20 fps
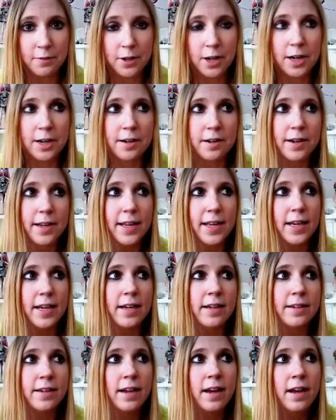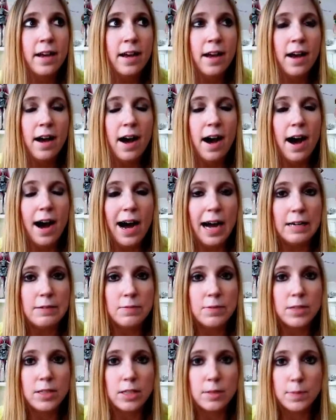gift card, and I
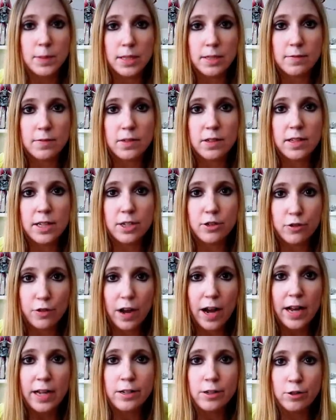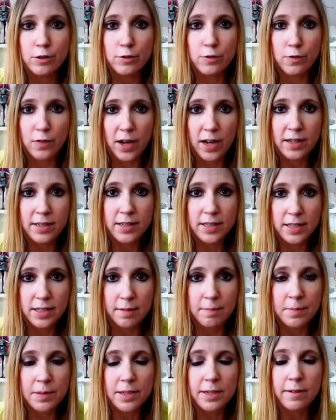was specifically trying to find
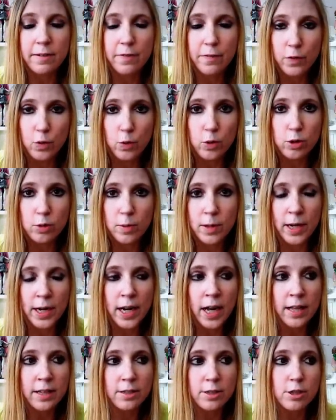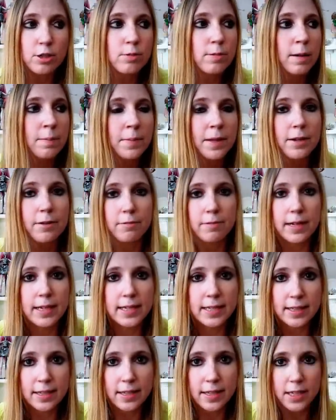something for $20, so I'm like right
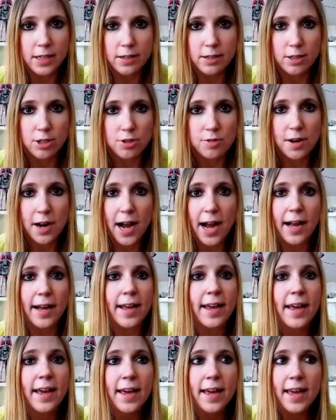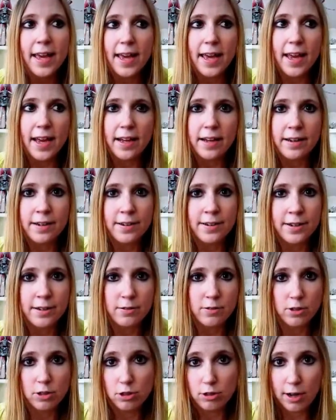in the clearance rack and, you
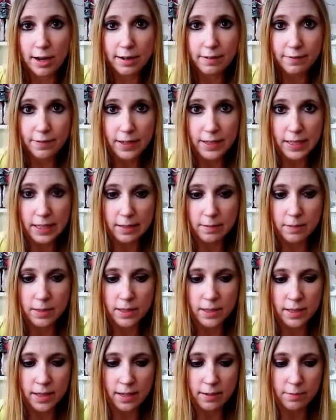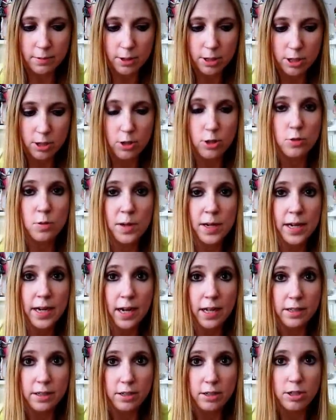know, just trying to find something that was just
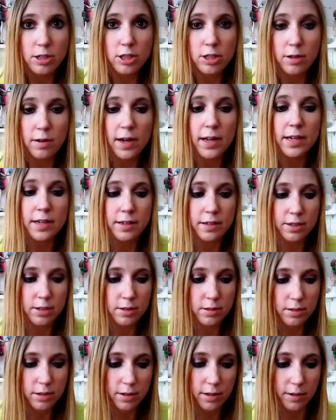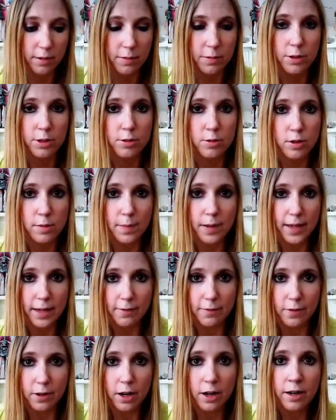$20 so I could, you know, use my
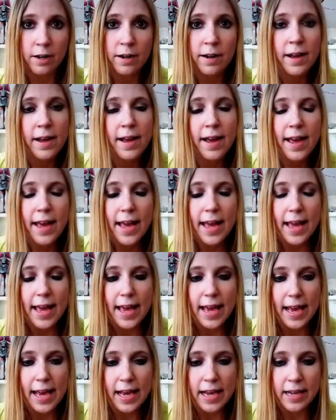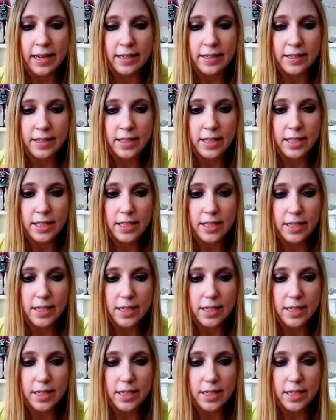gift card. And